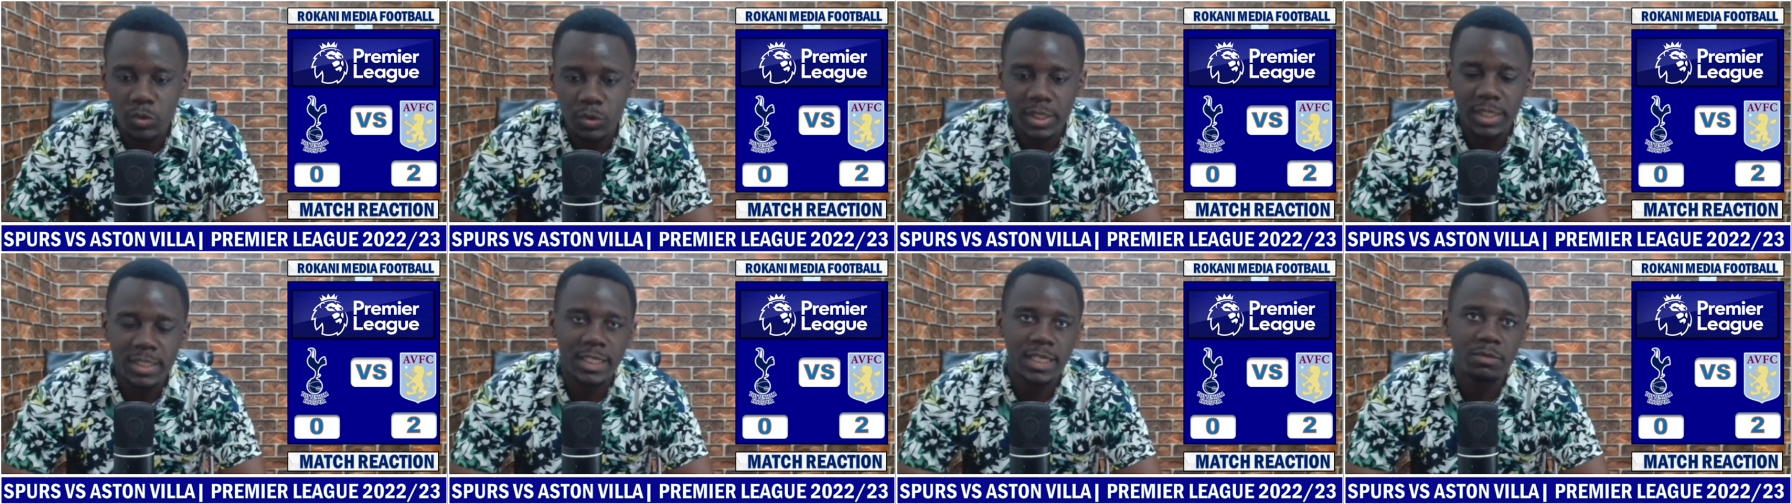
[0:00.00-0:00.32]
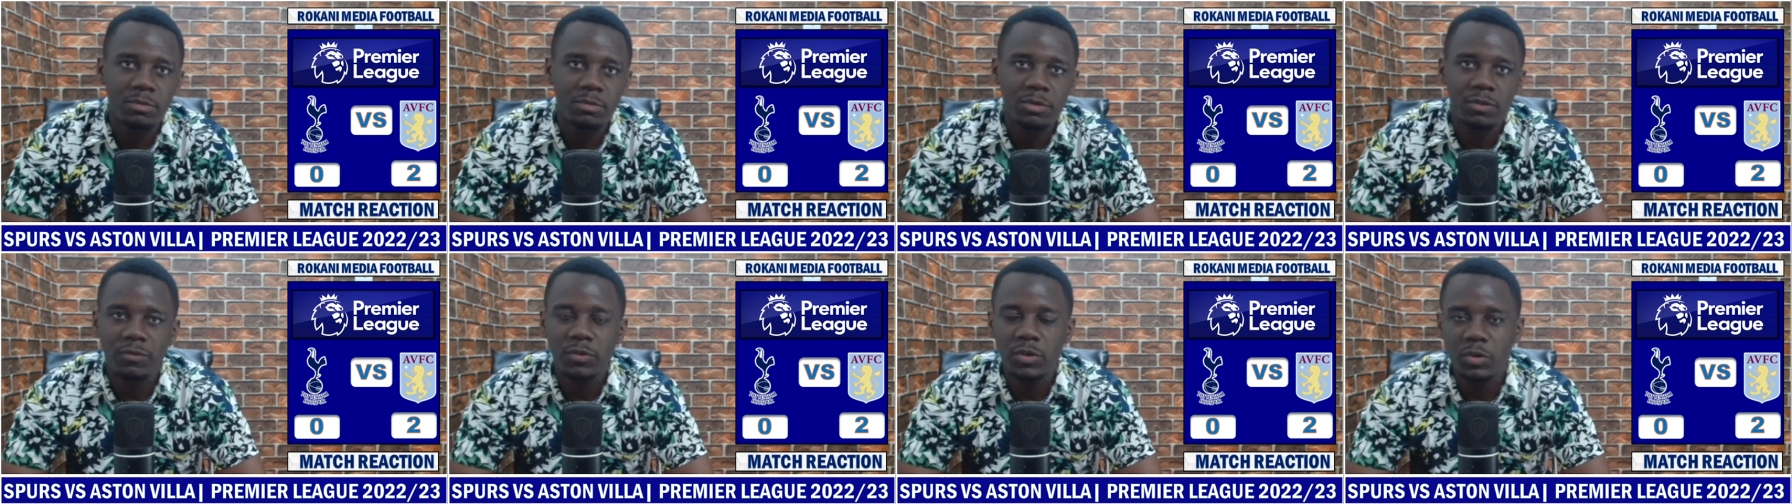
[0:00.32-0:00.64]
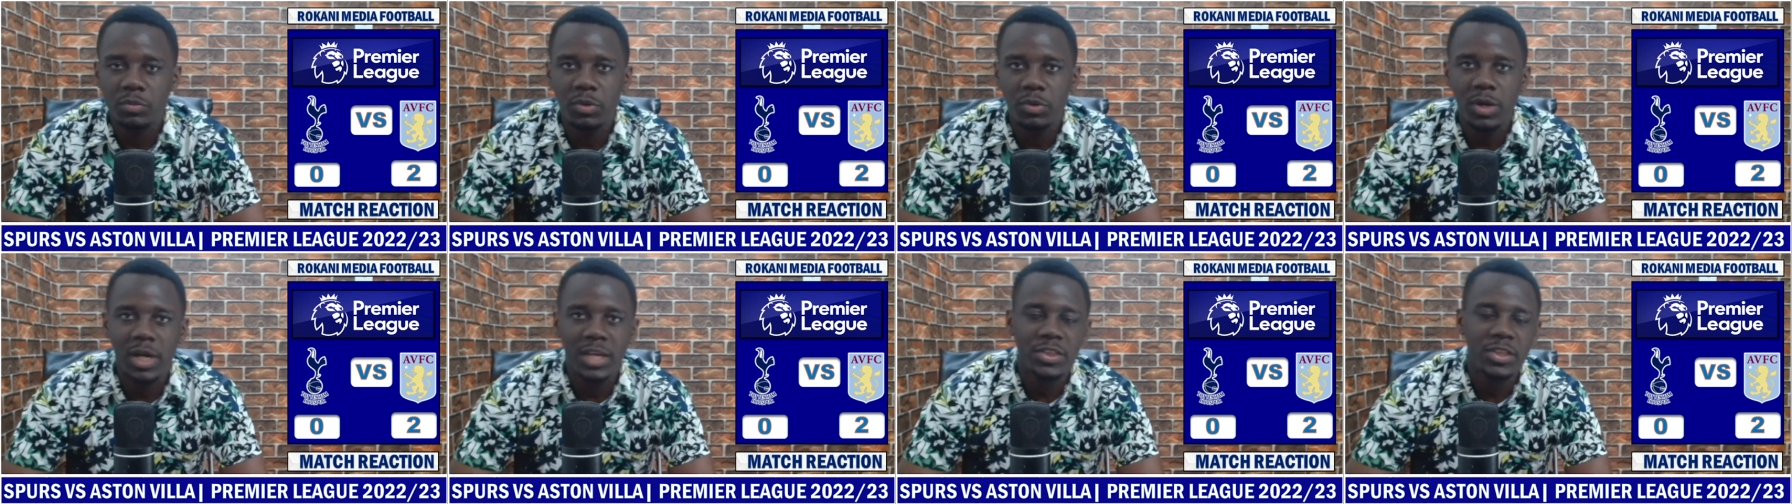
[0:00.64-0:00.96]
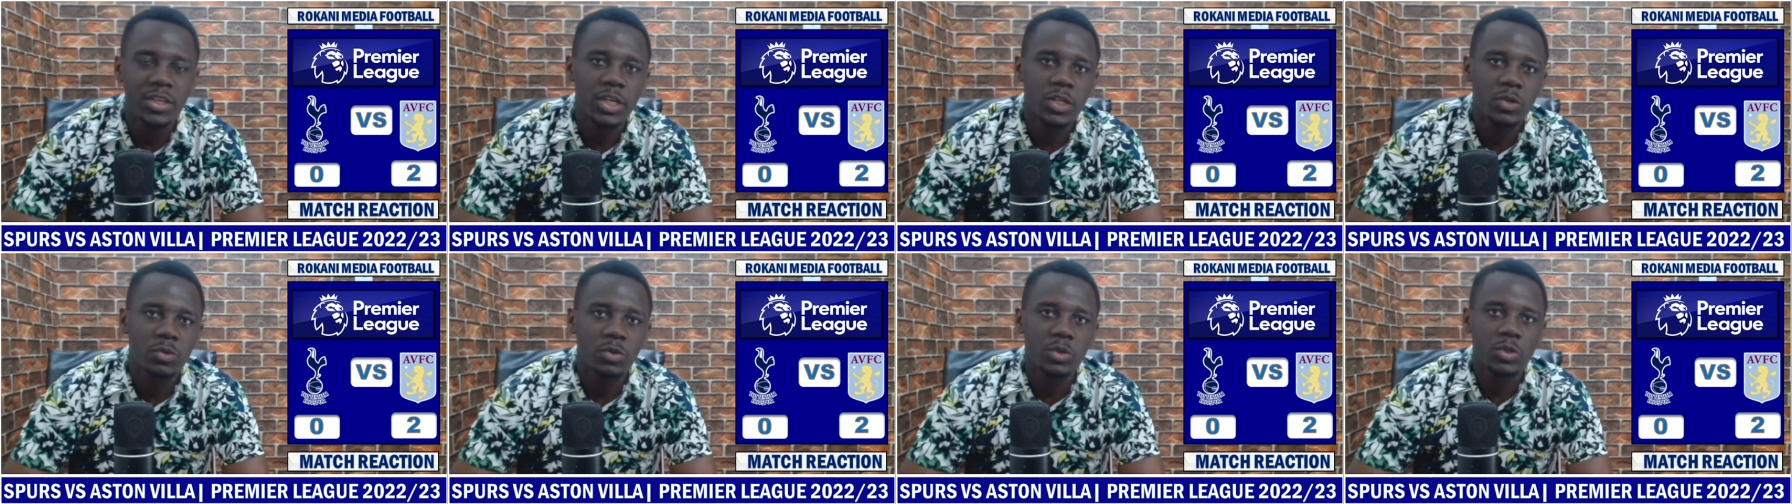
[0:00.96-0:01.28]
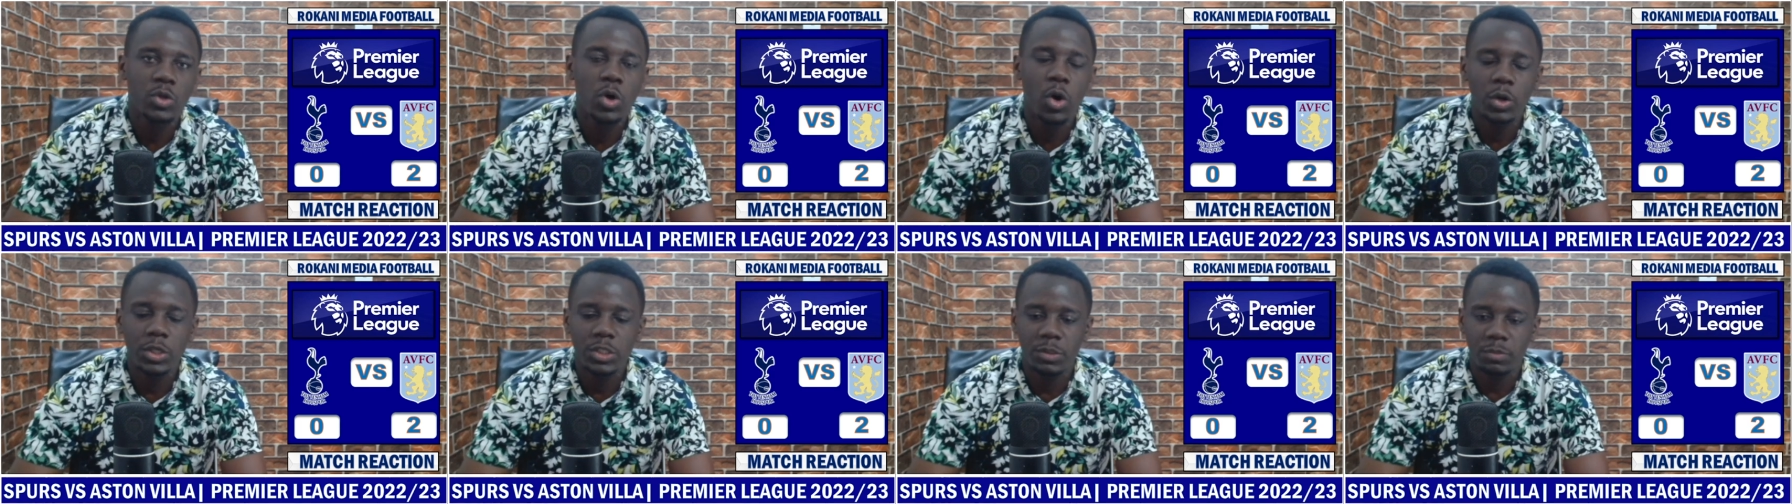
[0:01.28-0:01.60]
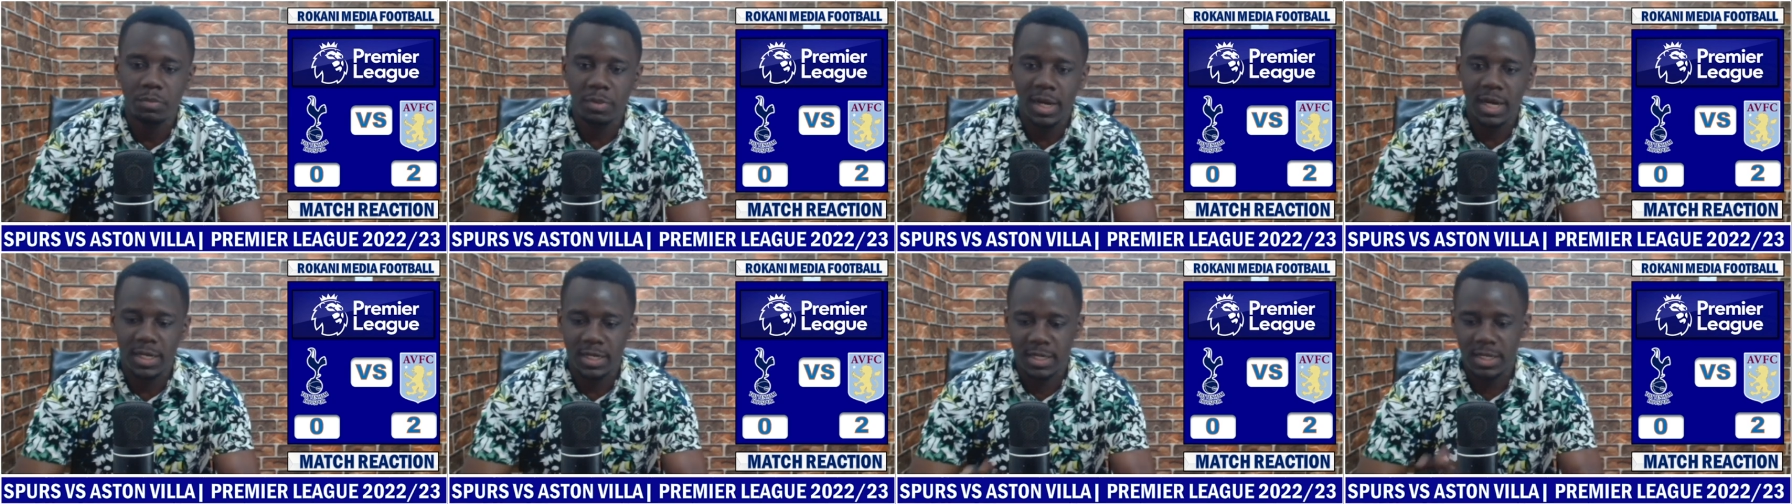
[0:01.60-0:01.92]
that game of football. I think it was
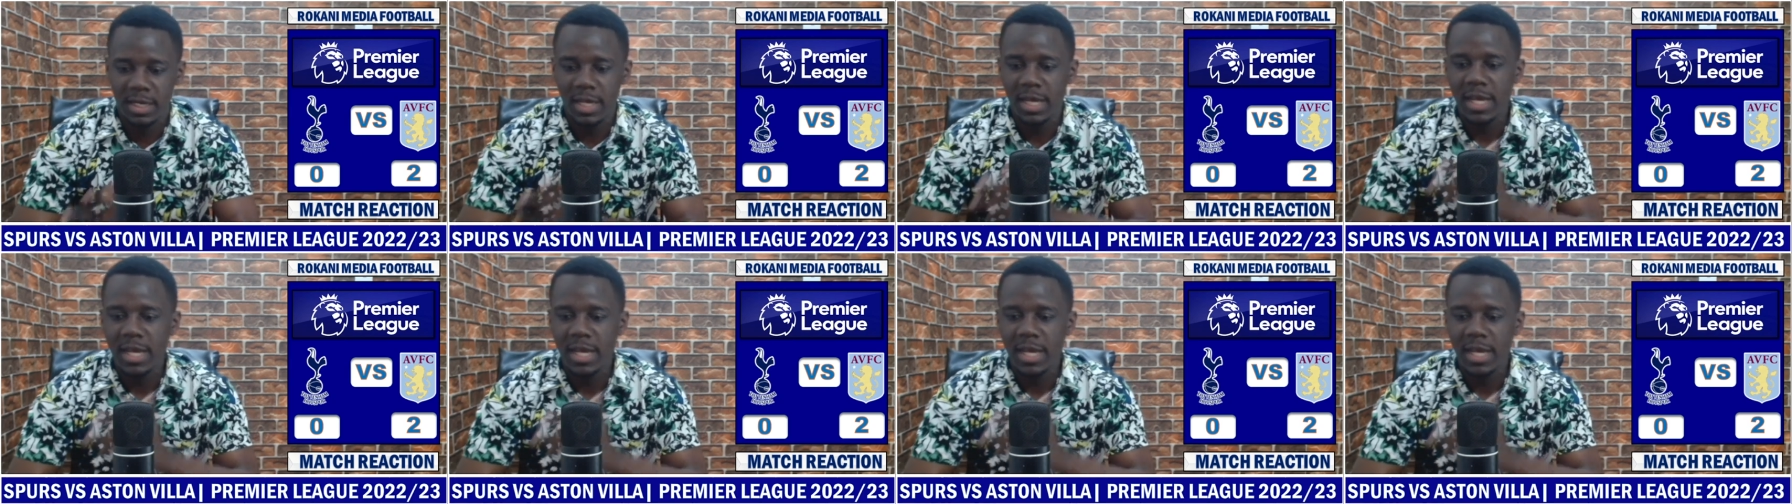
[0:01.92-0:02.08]
Hojbjerg